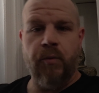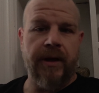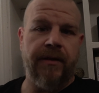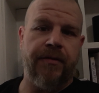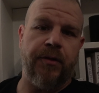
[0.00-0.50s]

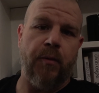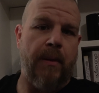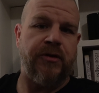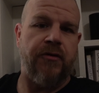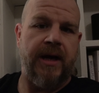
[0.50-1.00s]
with the
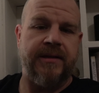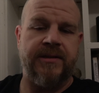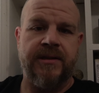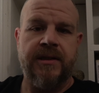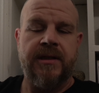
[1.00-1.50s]
web
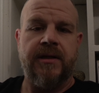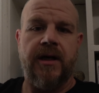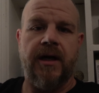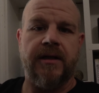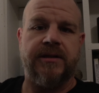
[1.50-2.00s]
address
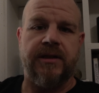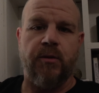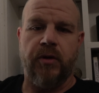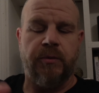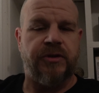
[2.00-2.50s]
to
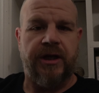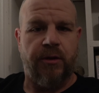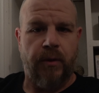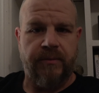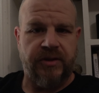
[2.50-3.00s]
the William
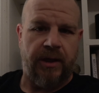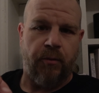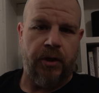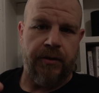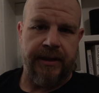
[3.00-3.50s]
Shatner website
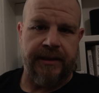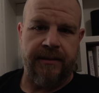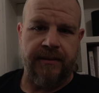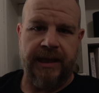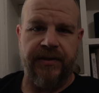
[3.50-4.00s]
where you can
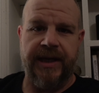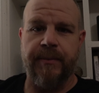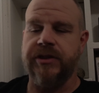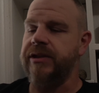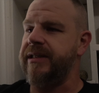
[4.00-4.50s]
get the
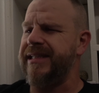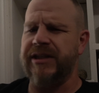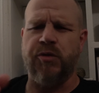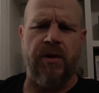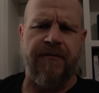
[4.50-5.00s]
images. They
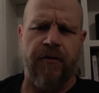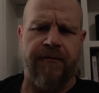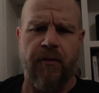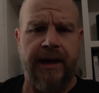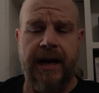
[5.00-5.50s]
said 24 to
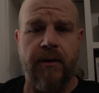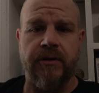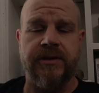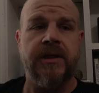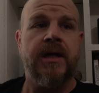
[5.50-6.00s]
48
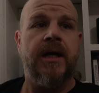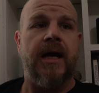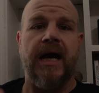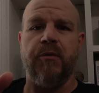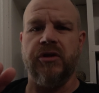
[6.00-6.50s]
hours.
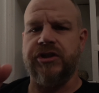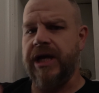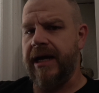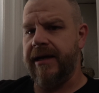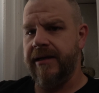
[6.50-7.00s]
I will
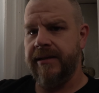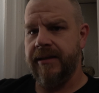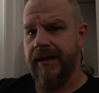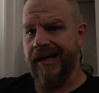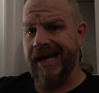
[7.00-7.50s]
check,
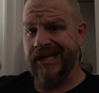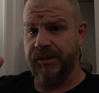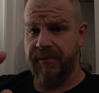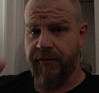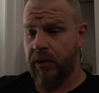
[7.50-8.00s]
actually before I